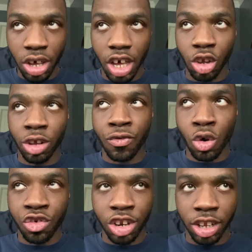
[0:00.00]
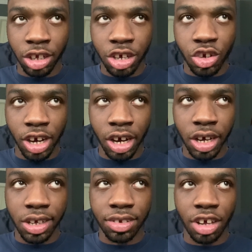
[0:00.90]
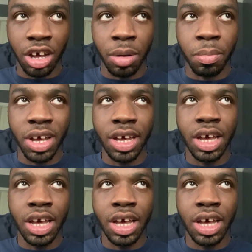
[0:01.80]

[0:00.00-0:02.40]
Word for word: And unfortunately, you guys, um,